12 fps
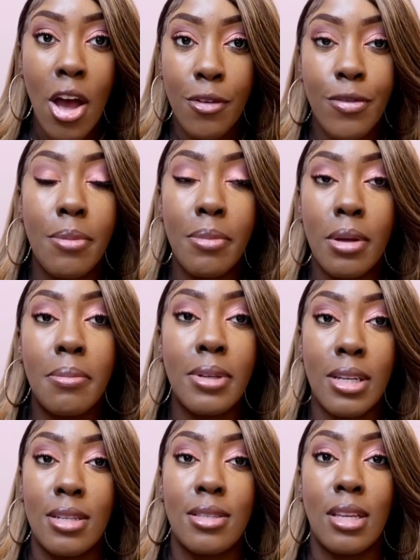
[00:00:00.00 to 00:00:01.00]
from it,
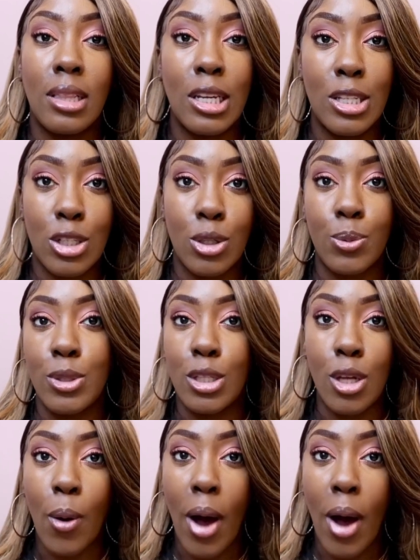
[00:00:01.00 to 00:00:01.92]
because the luster was so